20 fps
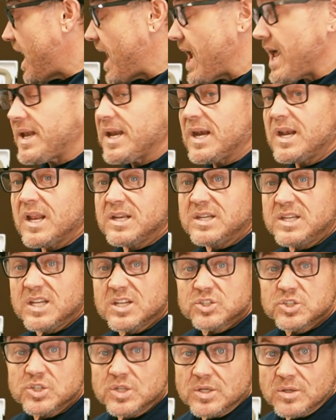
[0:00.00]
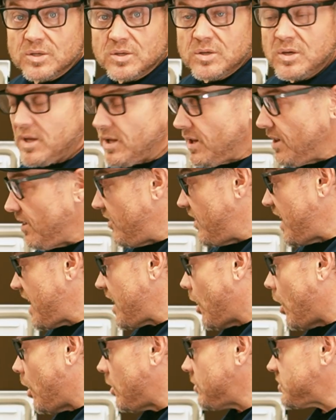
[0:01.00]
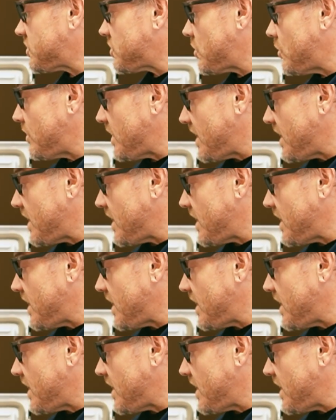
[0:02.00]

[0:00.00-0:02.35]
And in addition, they also